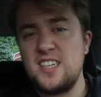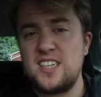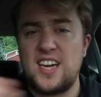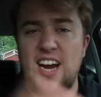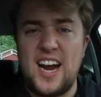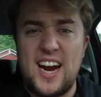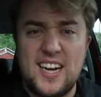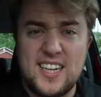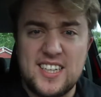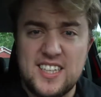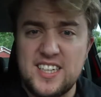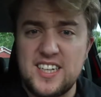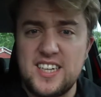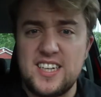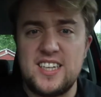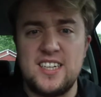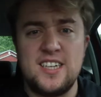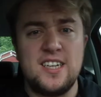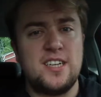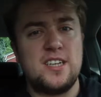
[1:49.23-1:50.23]

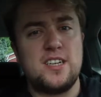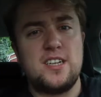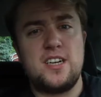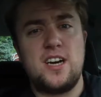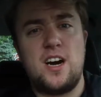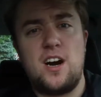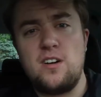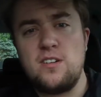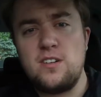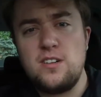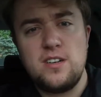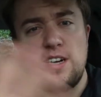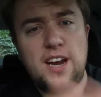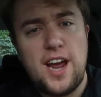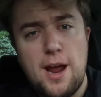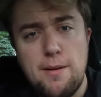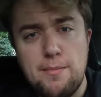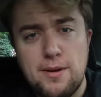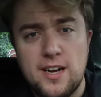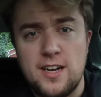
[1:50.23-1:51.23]
challenges, you know, you
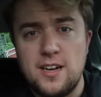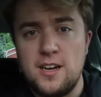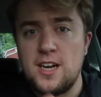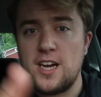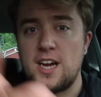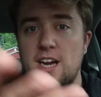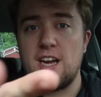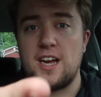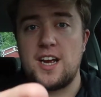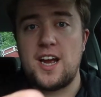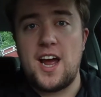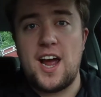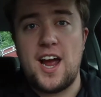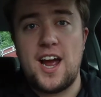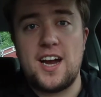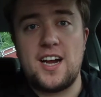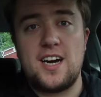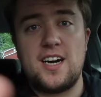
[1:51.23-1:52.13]
name it. And